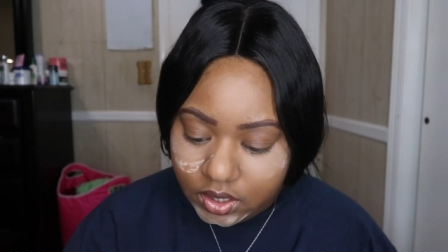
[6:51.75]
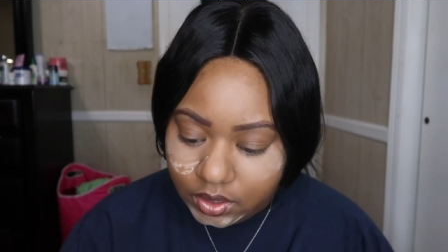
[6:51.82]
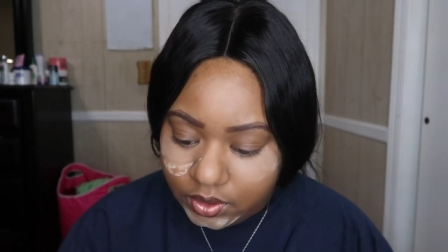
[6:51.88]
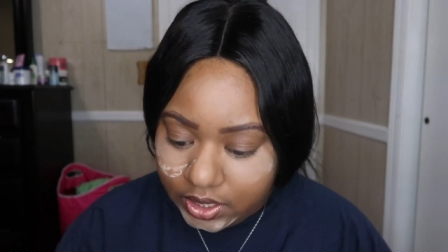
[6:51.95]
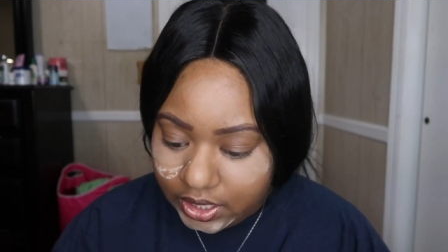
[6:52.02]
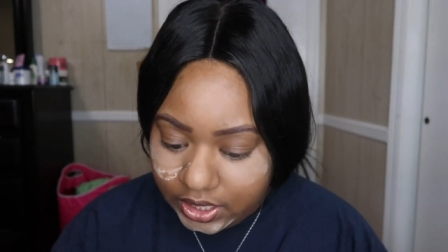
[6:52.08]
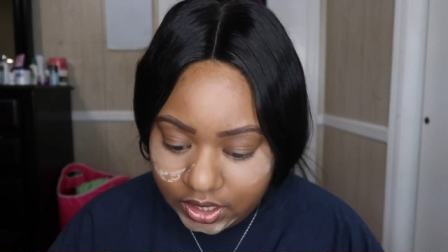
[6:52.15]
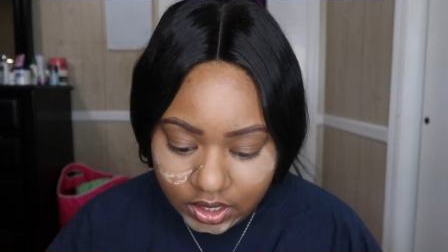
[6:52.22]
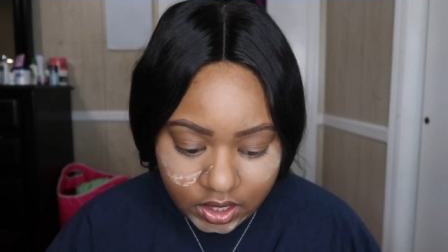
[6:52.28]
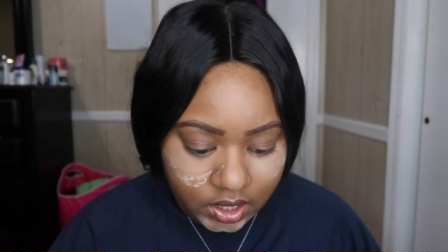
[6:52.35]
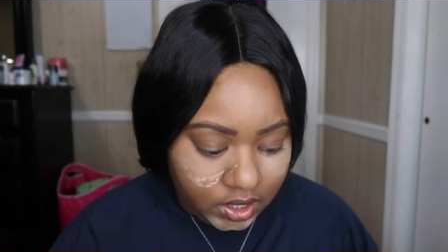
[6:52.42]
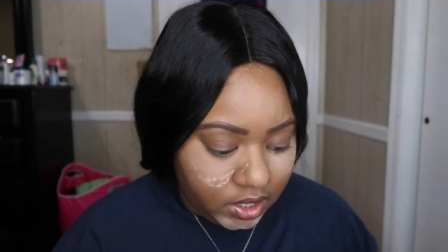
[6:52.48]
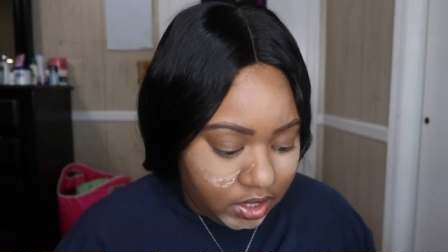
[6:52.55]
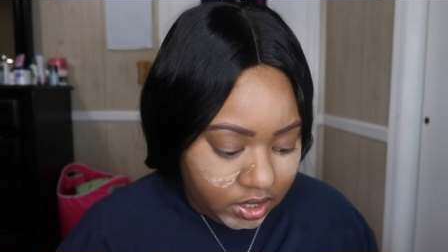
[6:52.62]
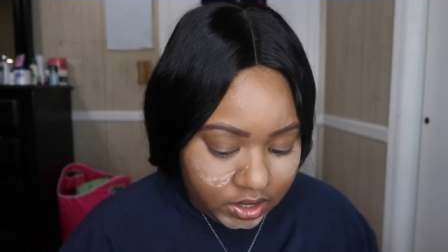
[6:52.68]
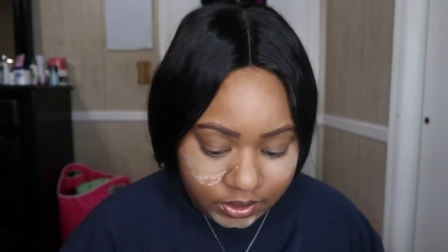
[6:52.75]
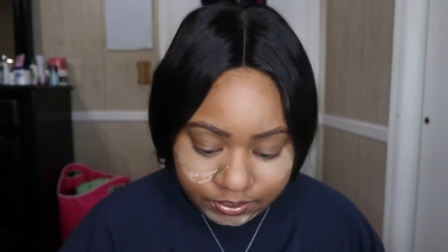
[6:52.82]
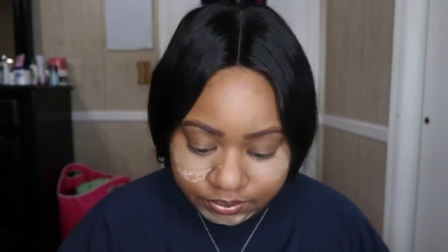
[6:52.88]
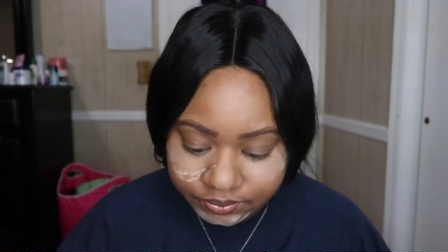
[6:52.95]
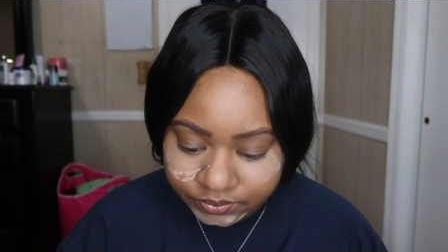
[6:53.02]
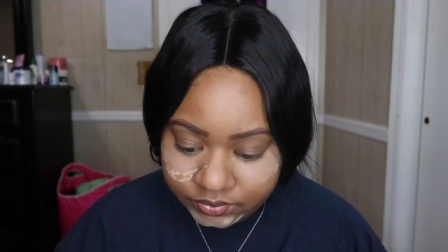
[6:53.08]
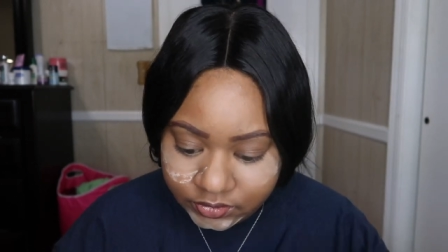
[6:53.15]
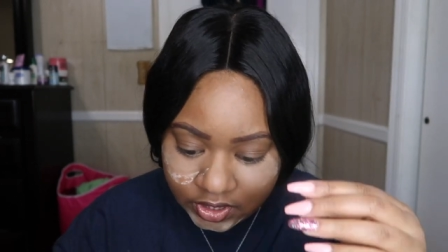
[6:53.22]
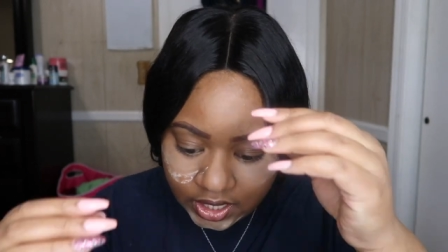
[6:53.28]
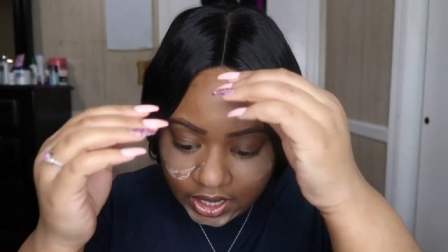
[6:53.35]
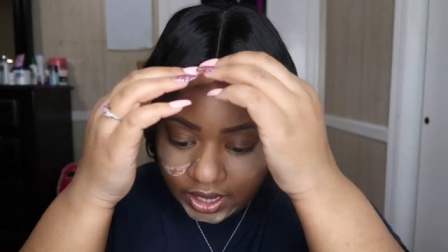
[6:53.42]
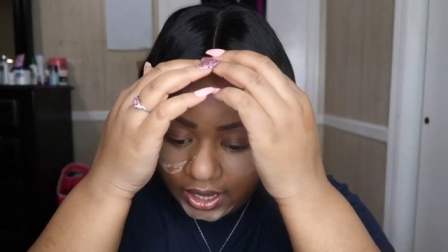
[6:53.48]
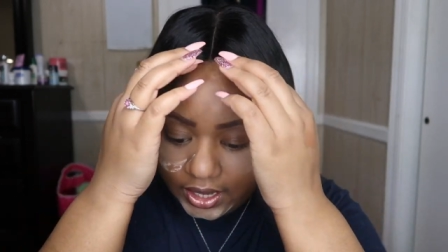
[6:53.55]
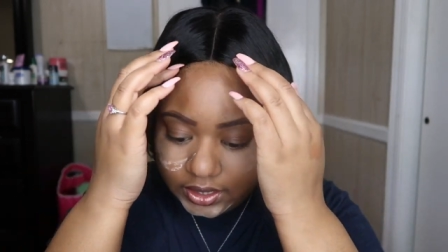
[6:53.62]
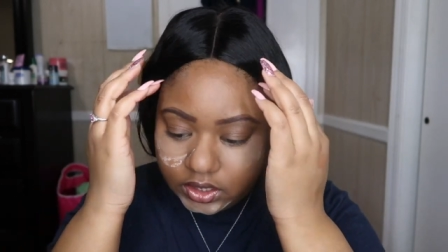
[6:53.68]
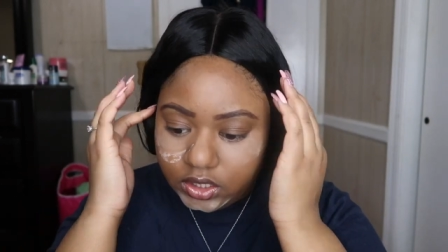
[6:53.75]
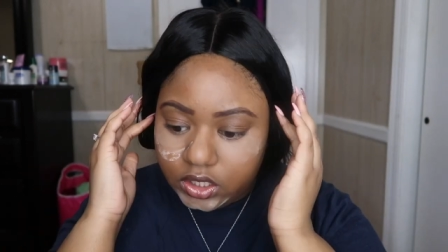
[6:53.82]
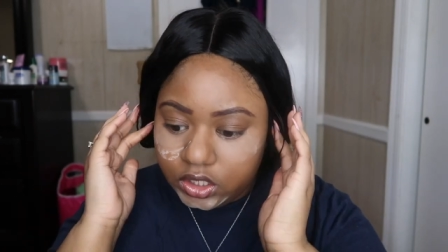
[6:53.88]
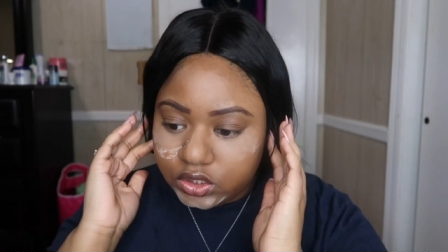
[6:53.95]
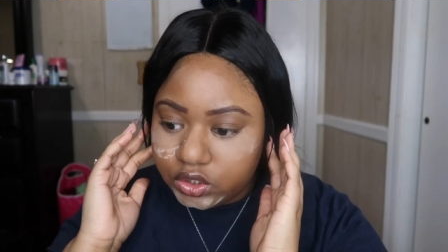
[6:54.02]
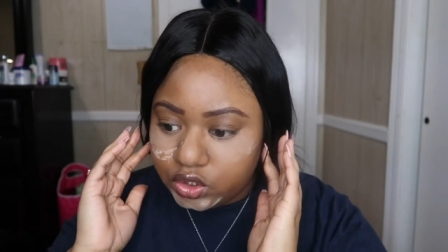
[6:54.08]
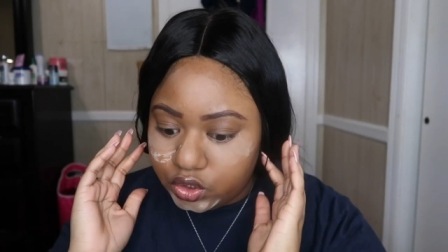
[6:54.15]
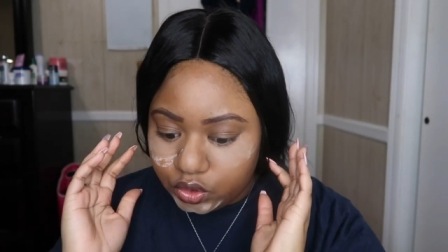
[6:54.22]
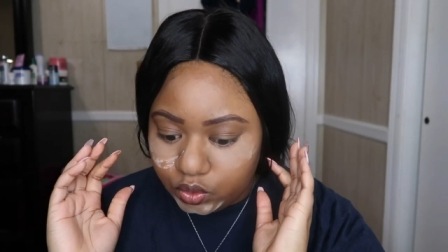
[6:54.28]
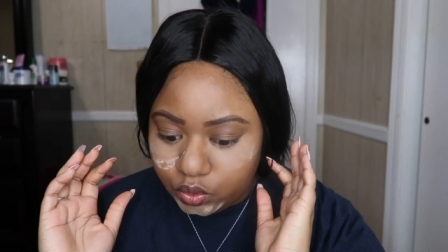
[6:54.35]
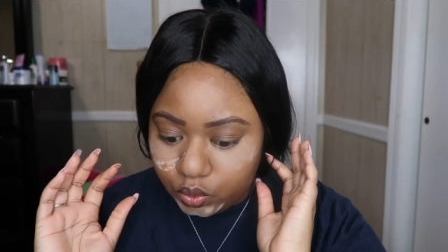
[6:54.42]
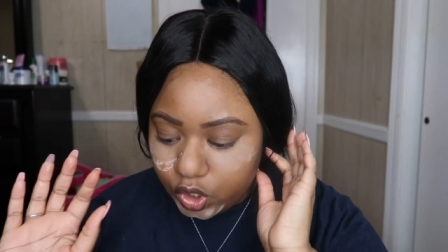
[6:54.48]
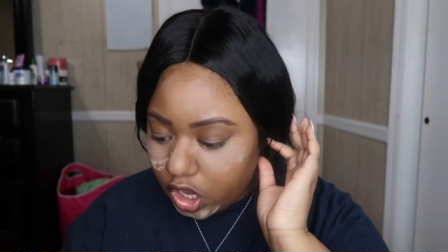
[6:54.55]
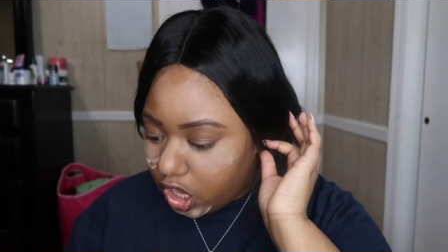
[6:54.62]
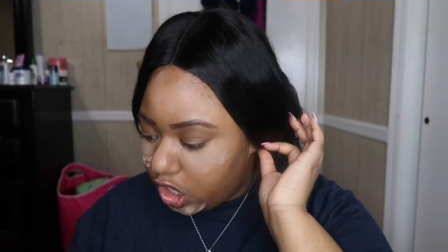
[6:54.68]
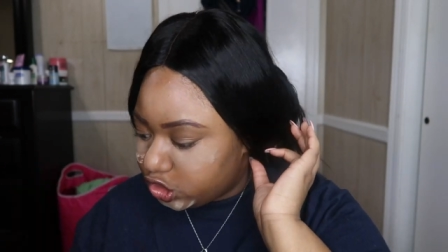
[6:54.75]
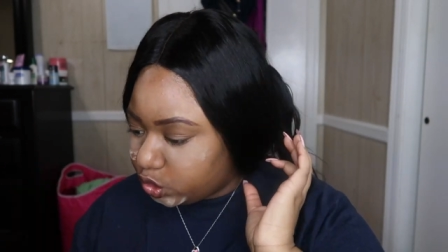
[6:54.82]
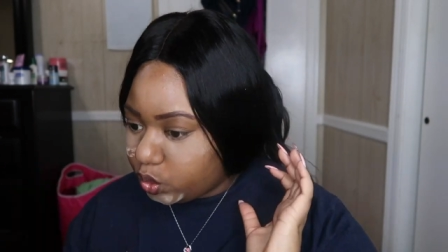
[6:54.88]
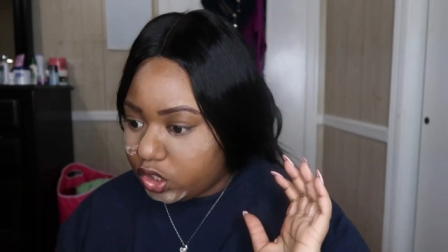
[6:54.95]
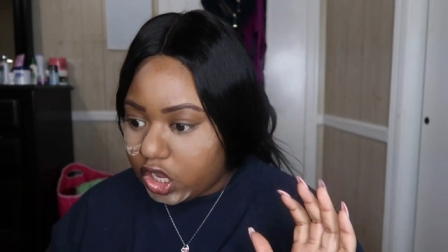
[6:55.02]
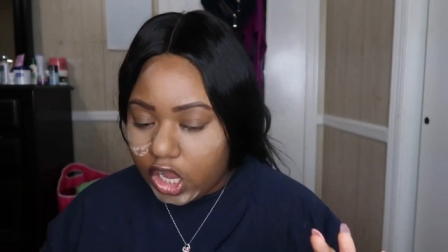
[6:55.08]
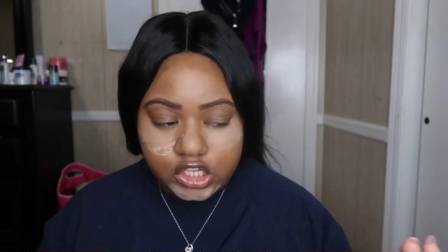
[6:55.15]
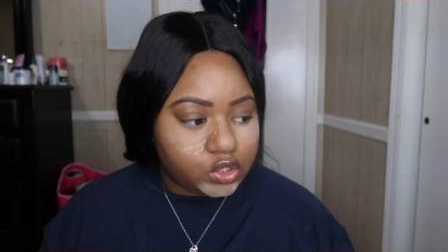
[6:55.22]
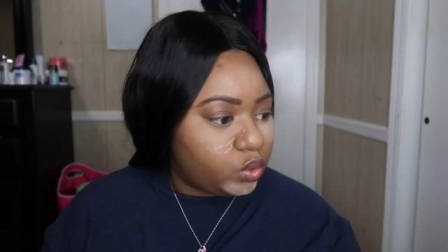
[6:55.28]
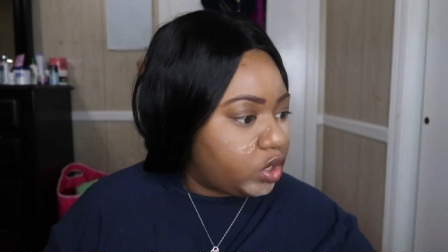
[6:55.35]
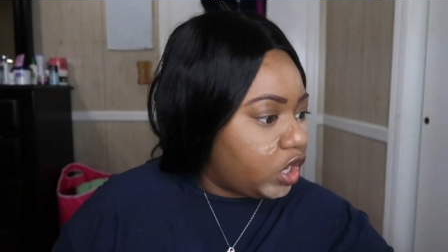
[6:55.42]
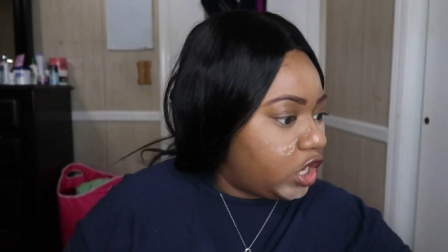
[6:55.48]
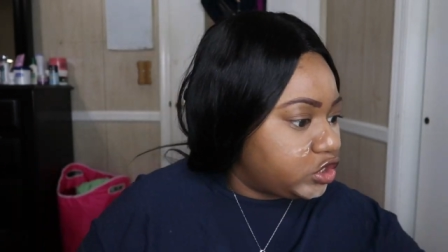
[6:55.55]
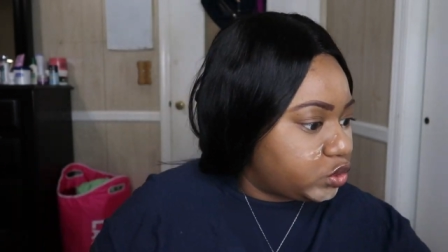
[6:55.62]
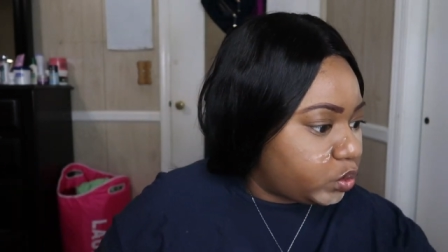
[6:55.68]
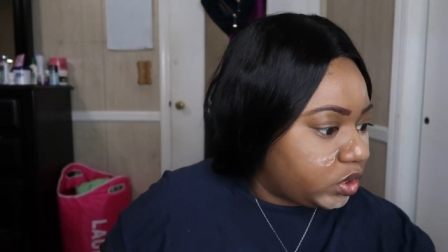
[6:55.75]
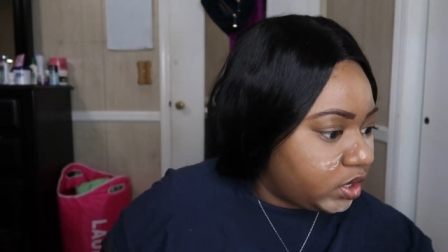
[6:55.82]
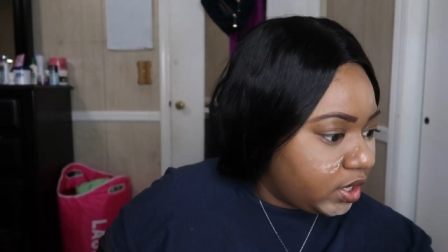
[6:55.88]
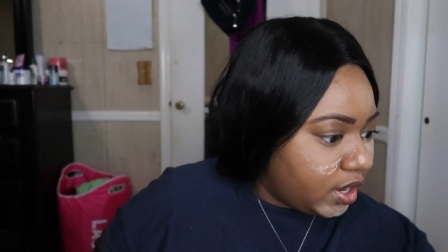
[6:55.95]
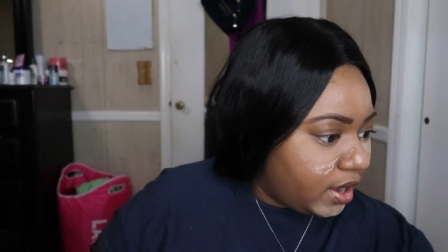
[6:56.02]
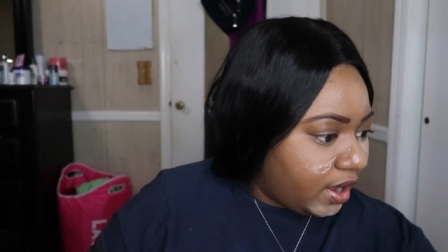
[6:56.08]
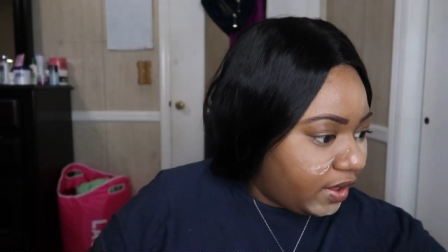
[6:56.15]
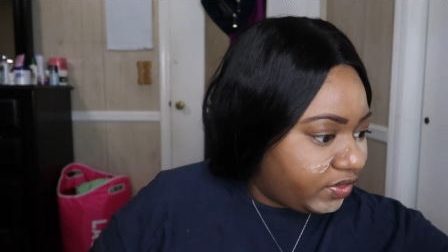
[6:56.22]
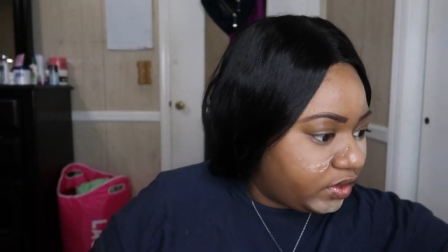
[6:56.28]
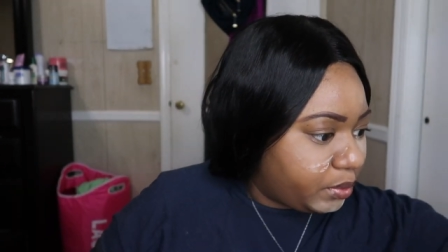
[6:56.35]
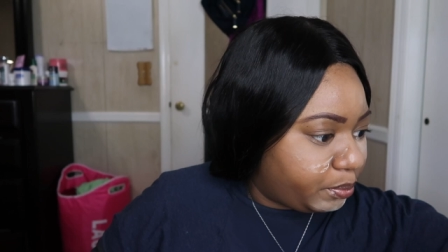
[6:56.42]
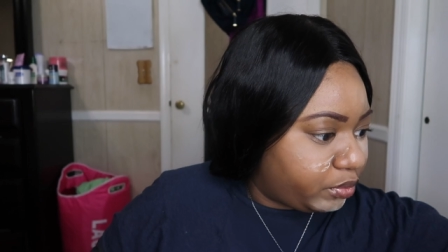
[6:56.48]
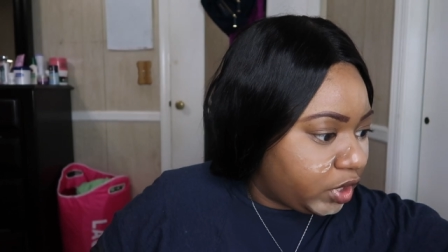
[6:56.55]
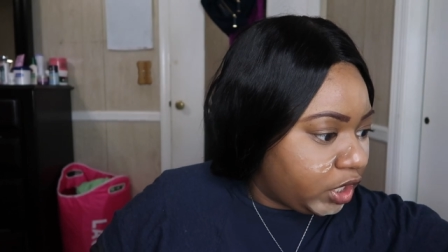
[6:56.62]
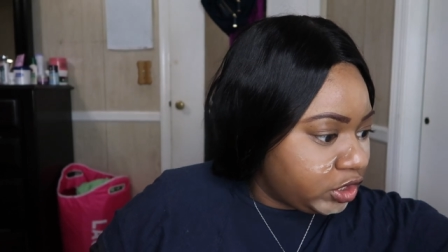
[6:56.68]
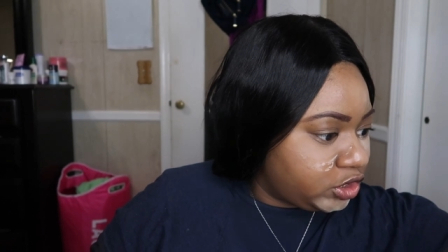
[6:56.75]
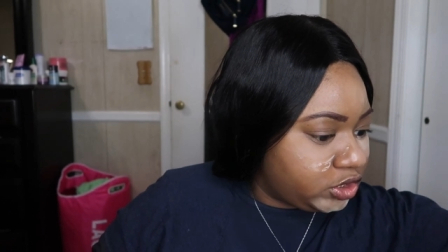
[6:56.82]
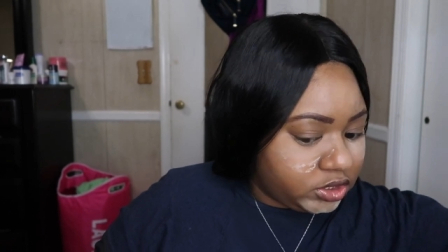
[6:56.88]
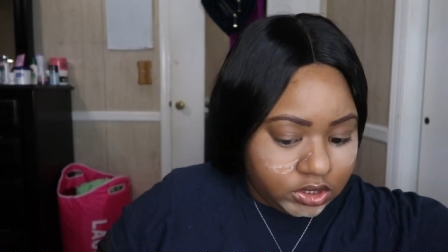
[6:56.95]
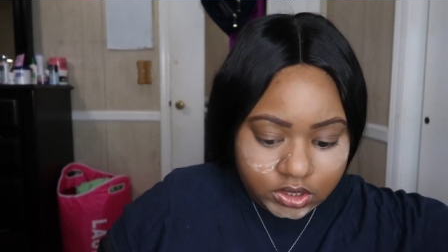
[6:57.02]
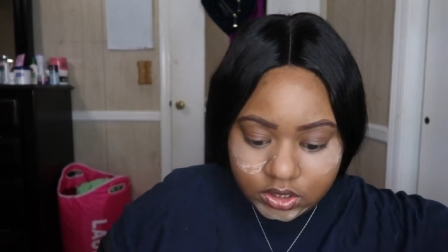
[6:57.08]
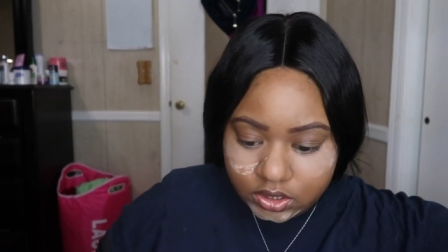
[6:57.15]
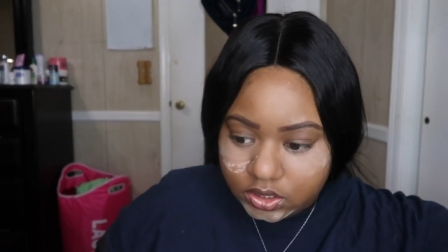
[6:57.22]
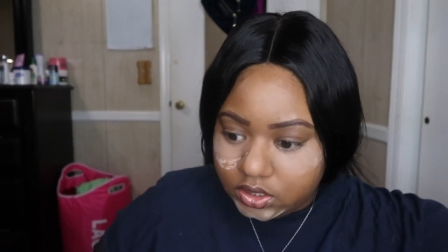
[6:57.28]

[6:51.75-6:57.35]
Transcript: Okay, I need to contour. I need a brush.